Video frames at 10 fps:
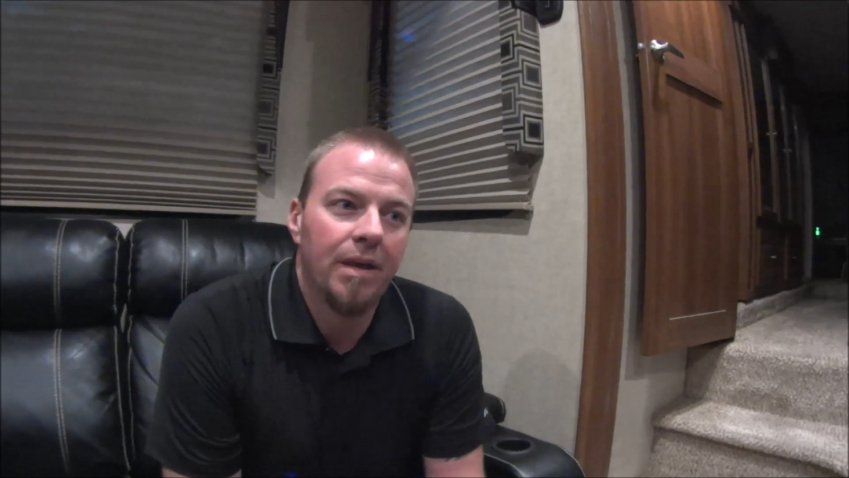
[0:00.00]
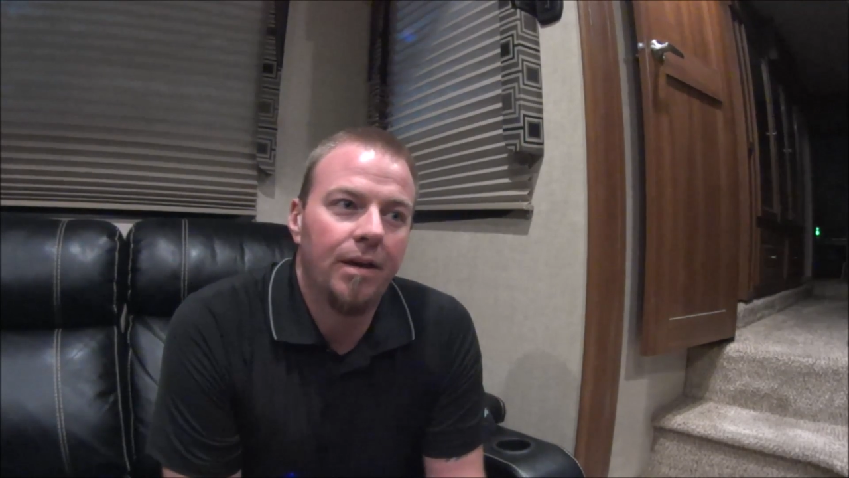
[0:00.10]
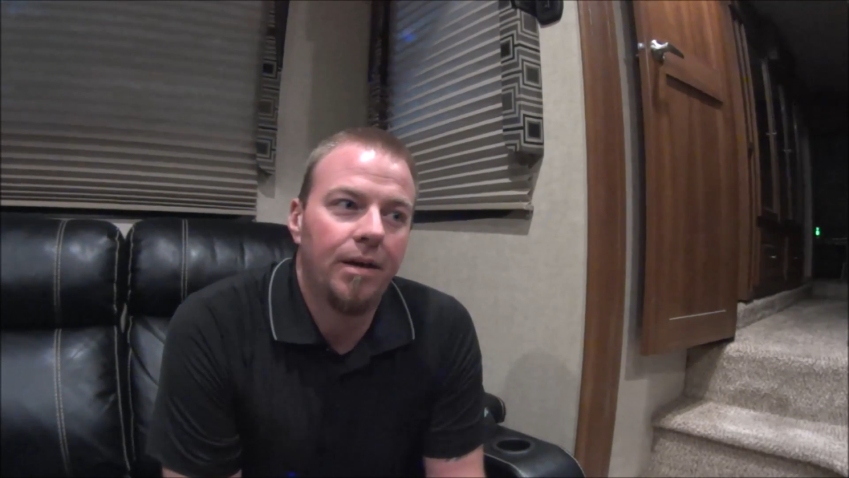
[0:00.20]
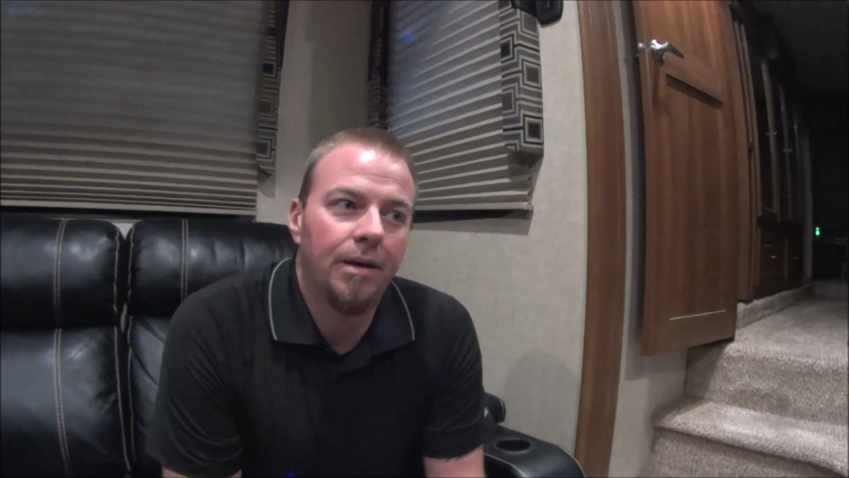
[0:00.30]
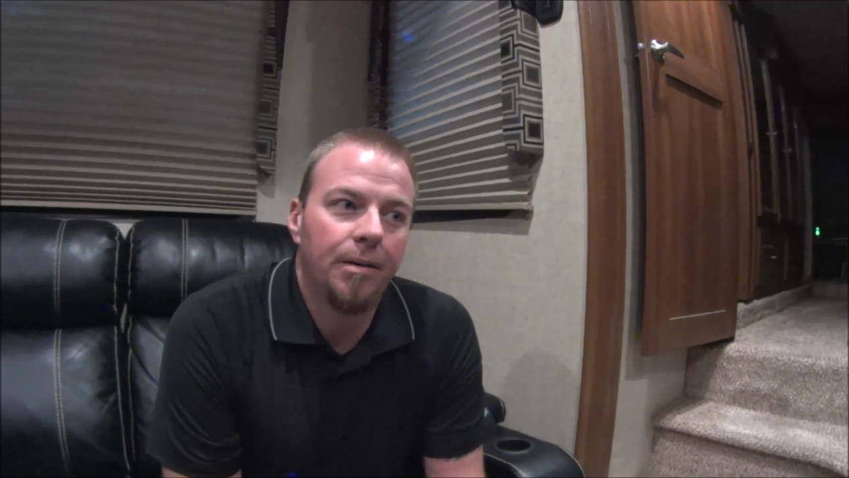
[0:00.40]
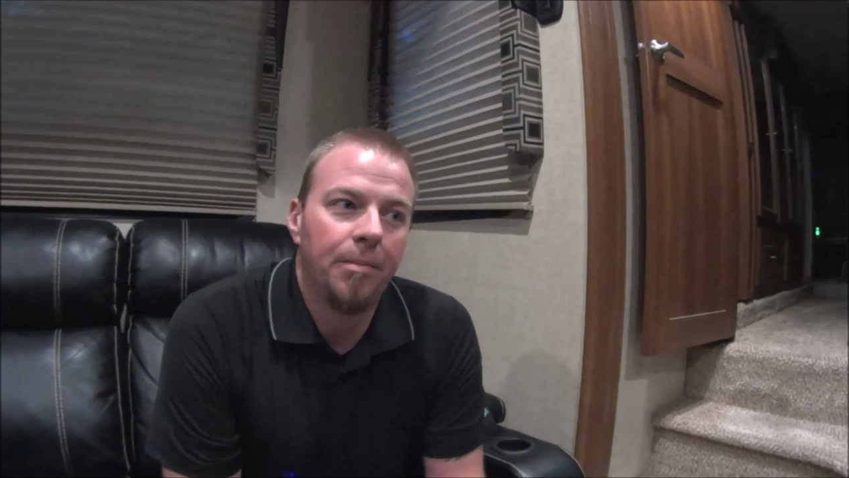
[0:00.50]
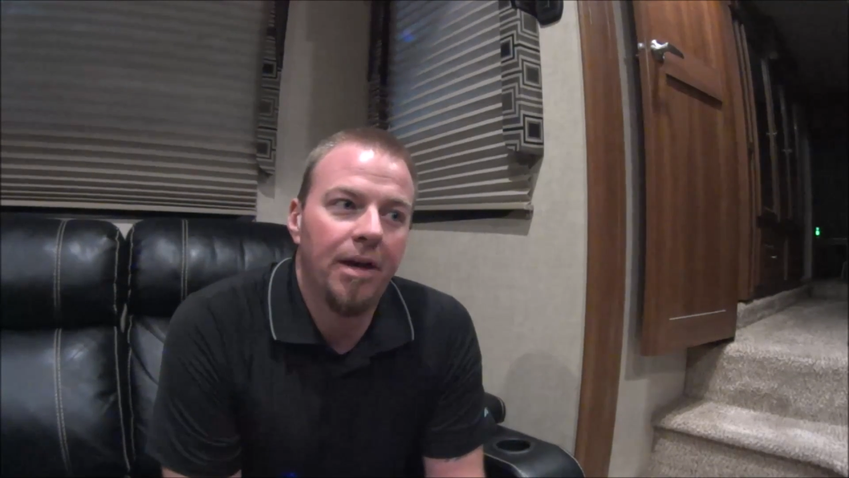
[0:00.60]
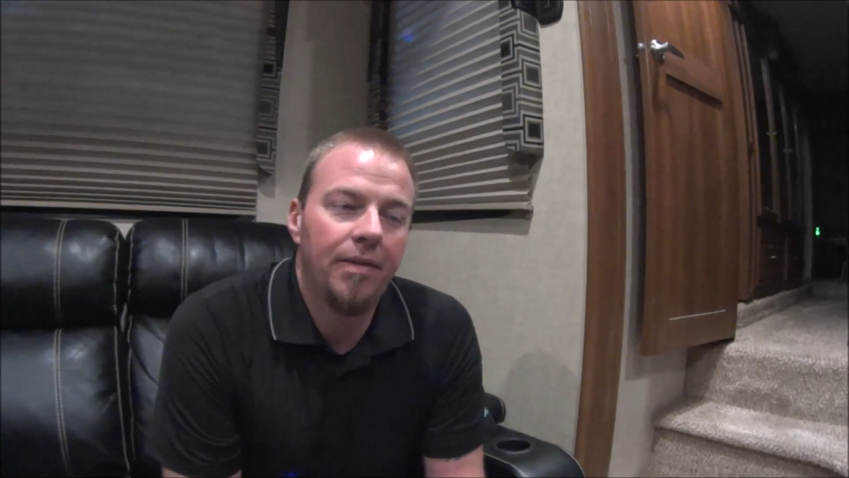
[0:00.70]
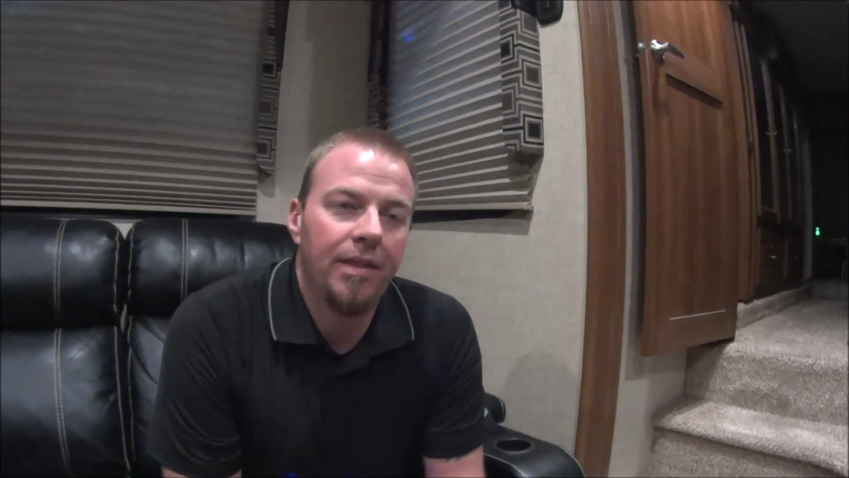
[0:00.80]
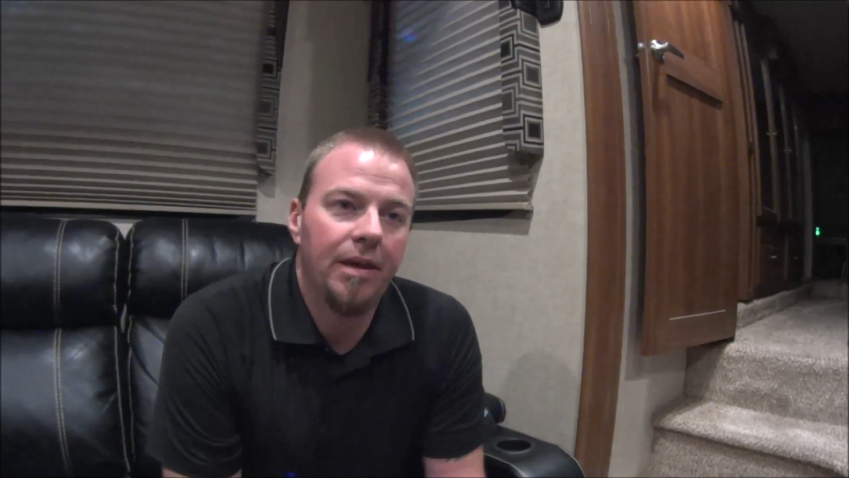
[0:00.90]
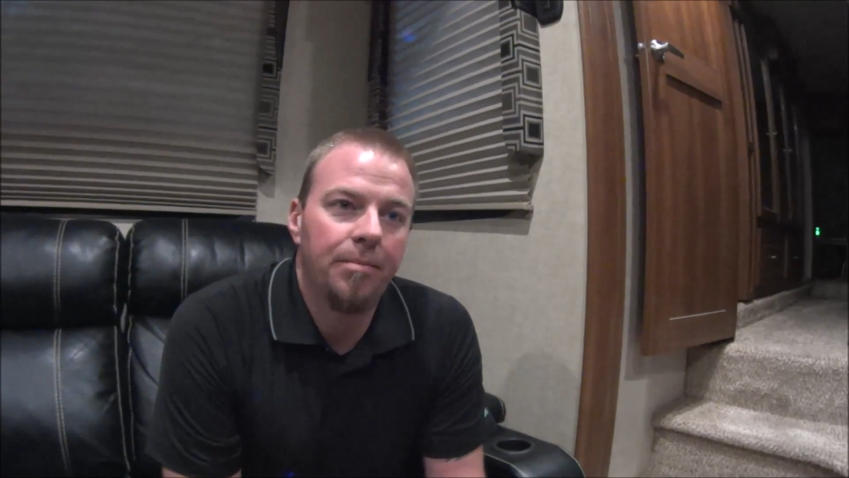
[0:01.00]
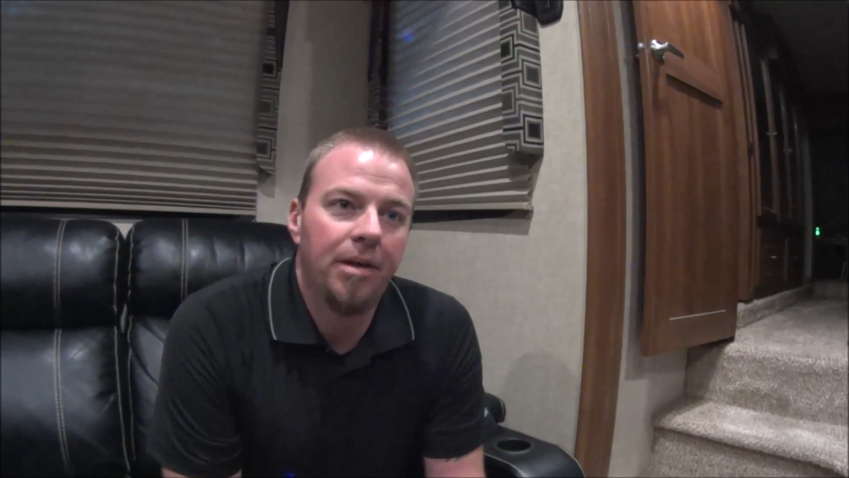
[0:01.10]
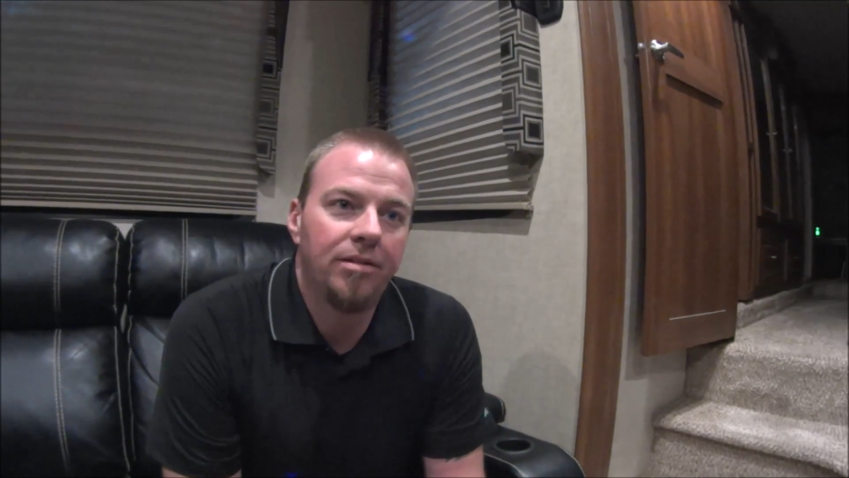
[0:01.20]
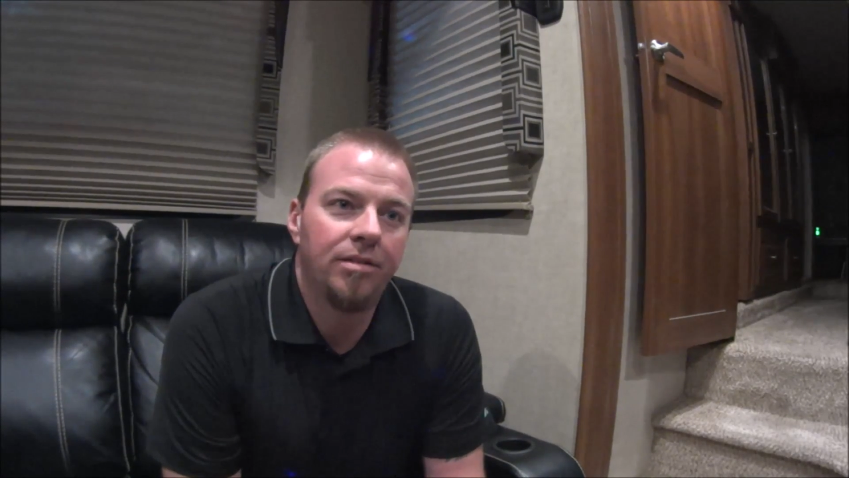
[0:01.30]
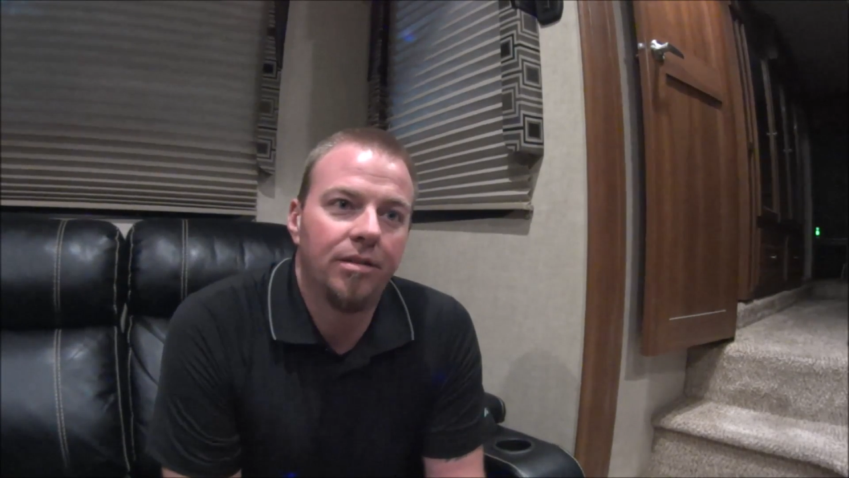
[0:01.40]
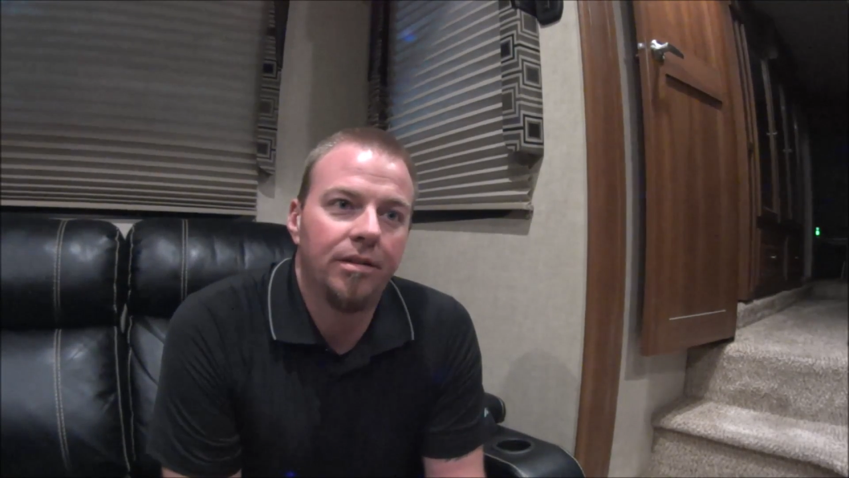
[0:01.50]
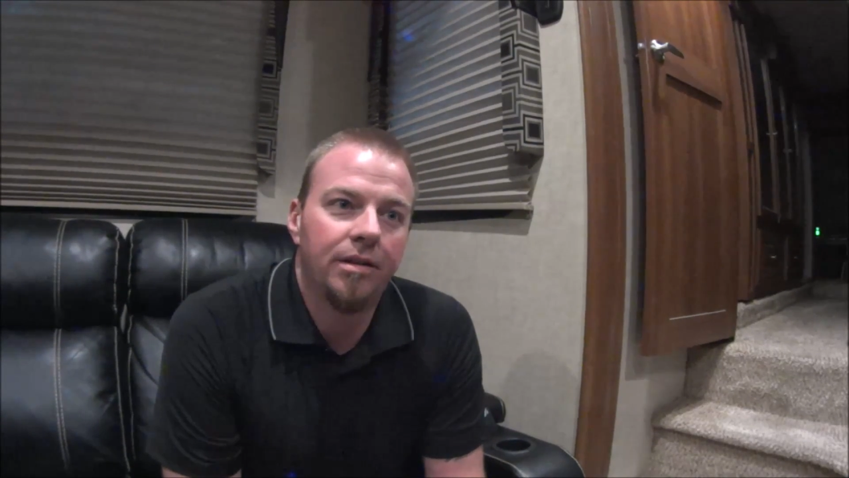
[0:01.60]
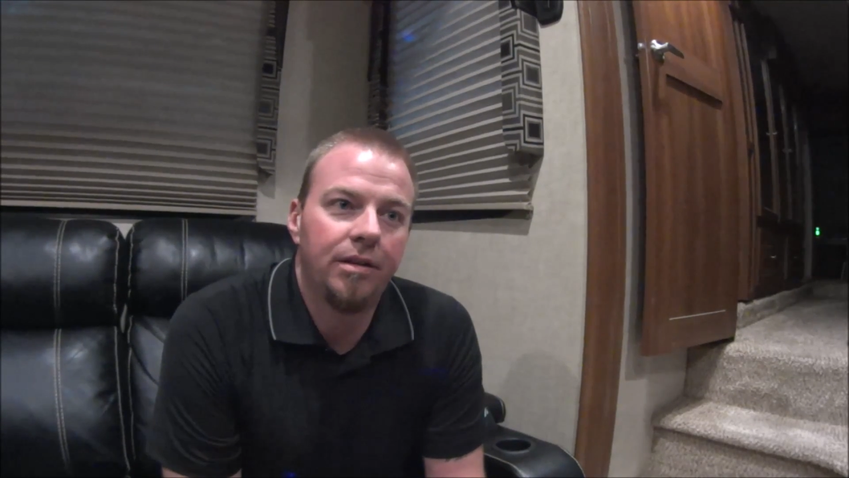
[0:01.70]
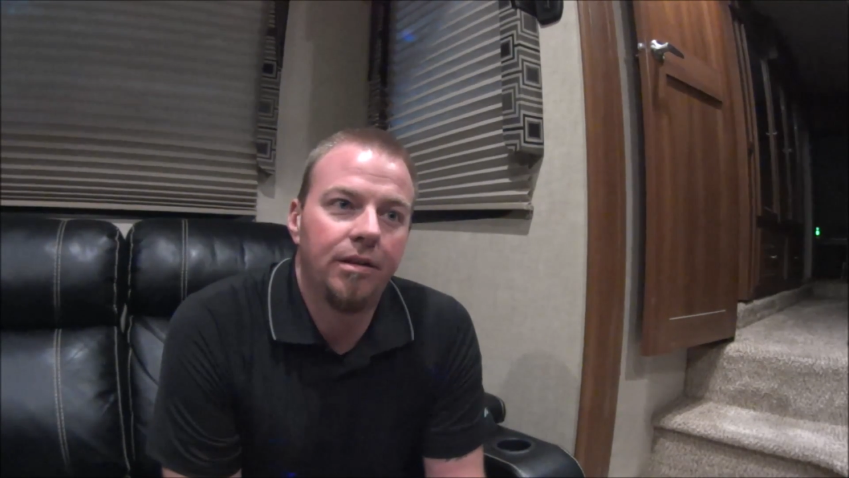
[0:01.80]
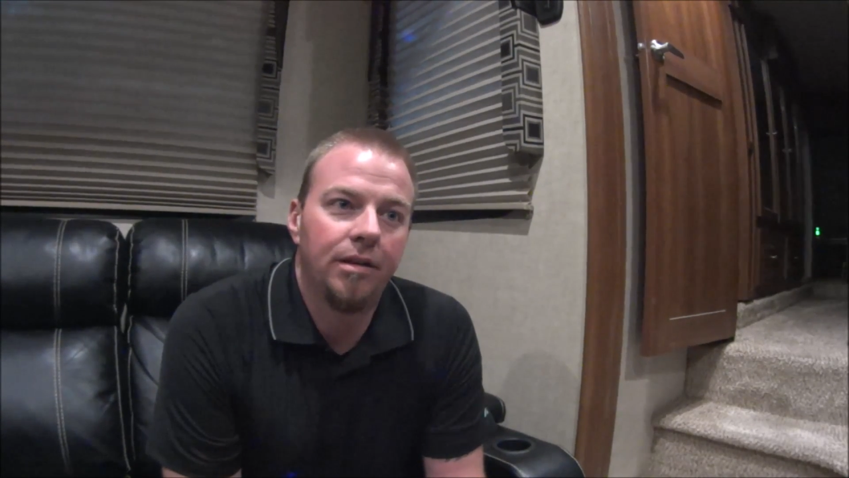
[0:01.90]
and they
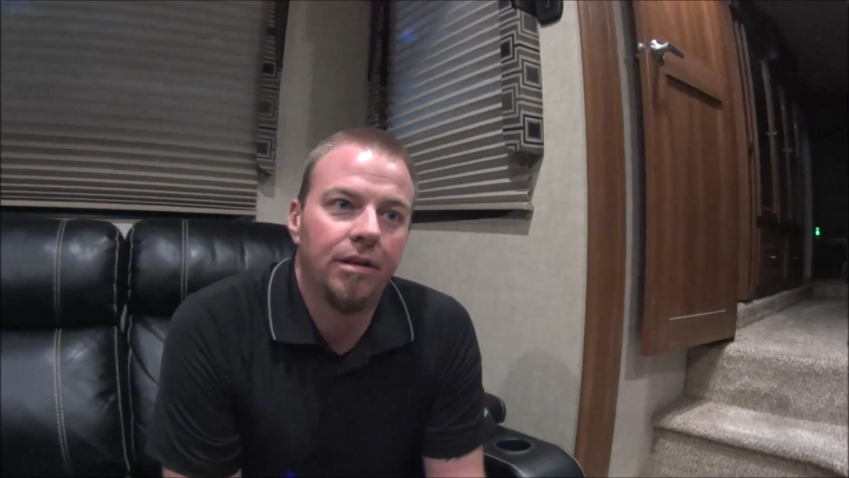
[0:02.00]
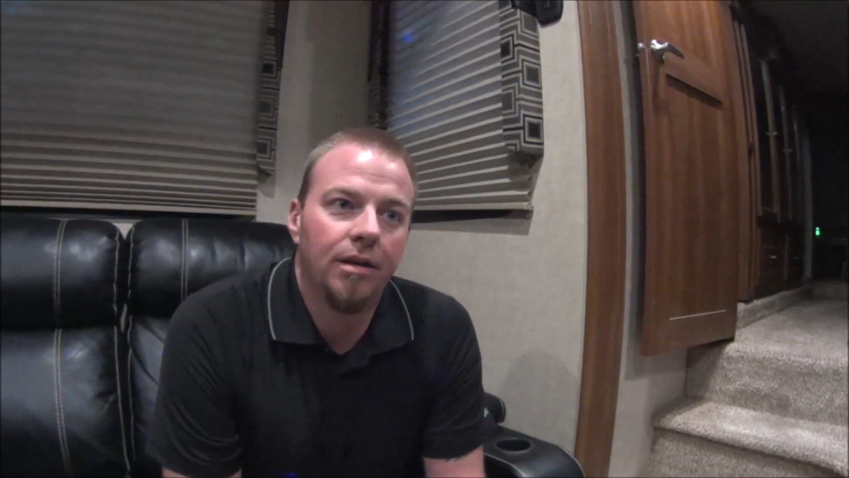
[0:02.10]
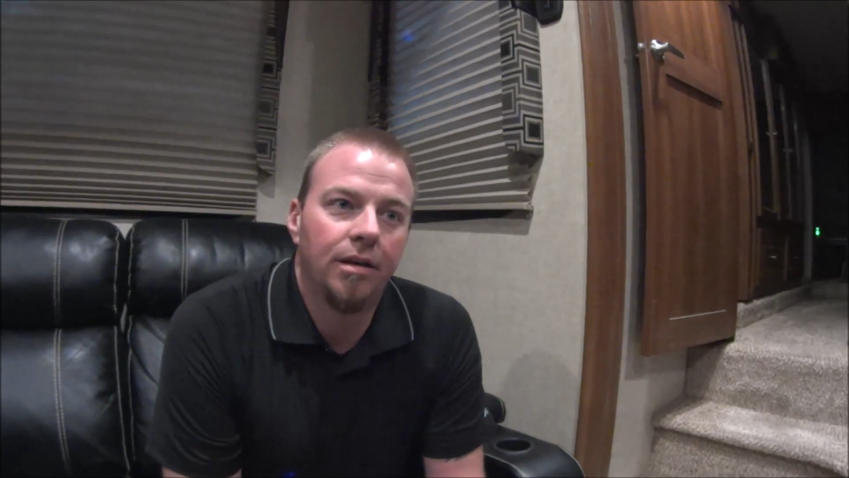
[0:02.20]
basically